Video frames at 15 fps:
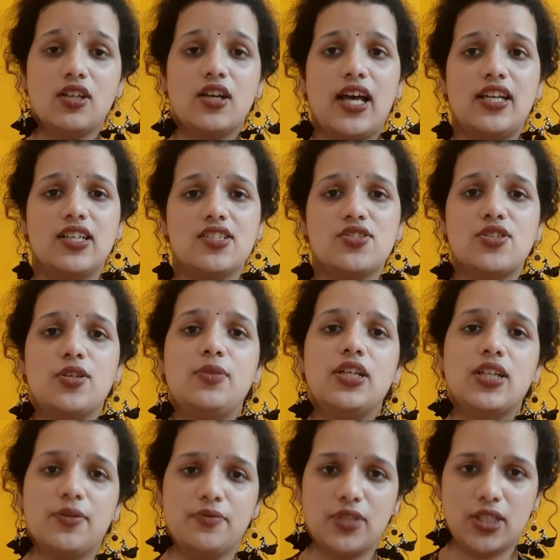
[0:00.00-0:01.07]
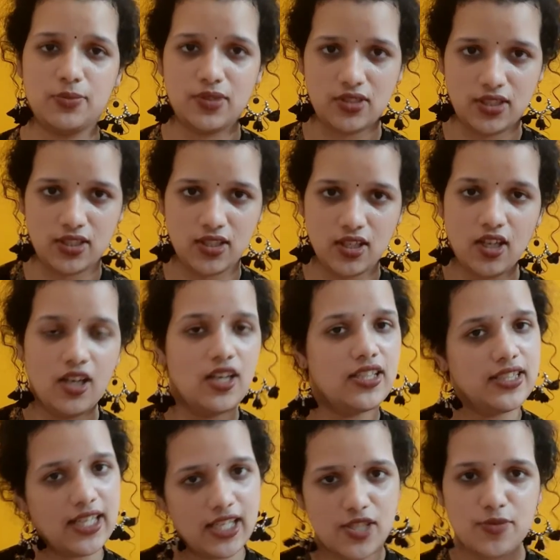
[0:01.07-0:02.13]
an extremely comfortable read
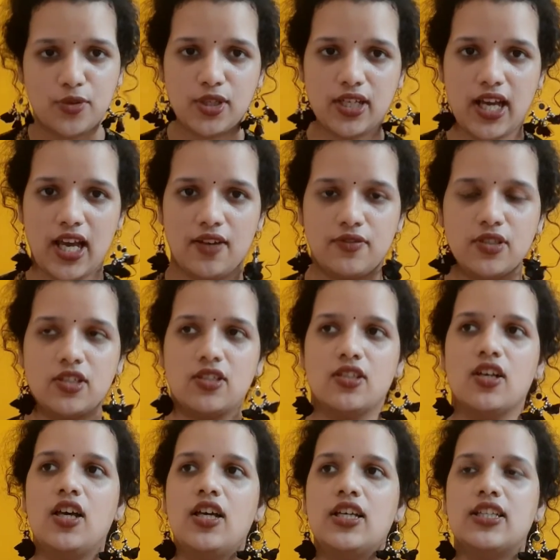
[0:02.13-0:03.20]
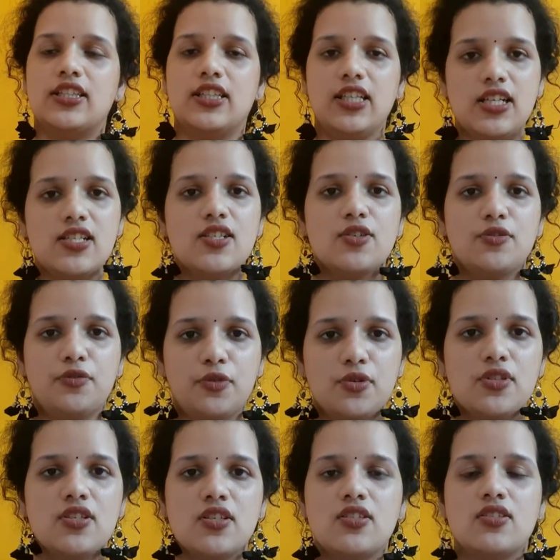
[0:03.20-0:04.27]
that is what i have heard these
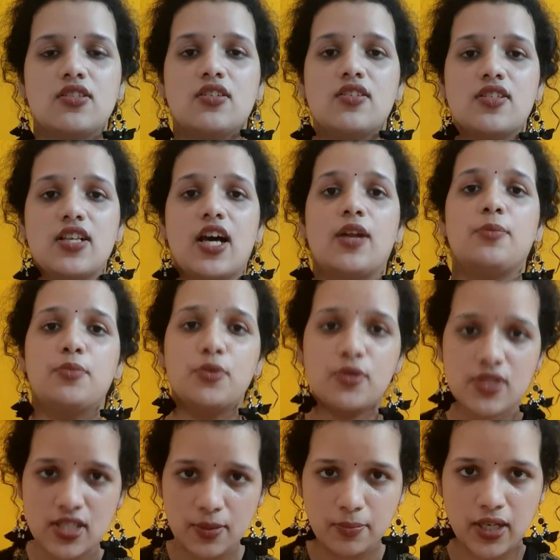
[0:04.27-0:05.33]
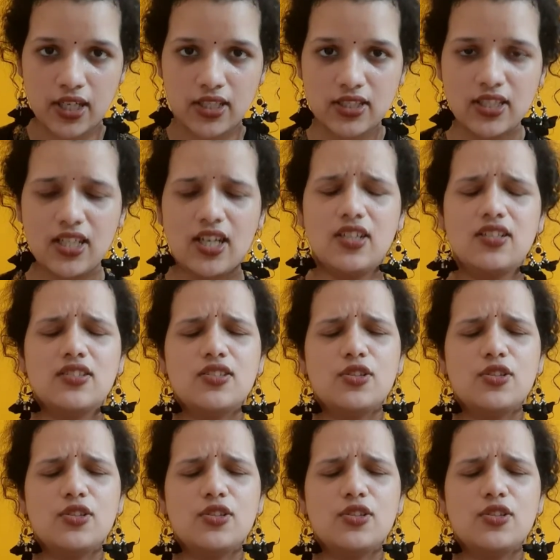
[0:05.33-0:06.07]
four sisters are poles apart they are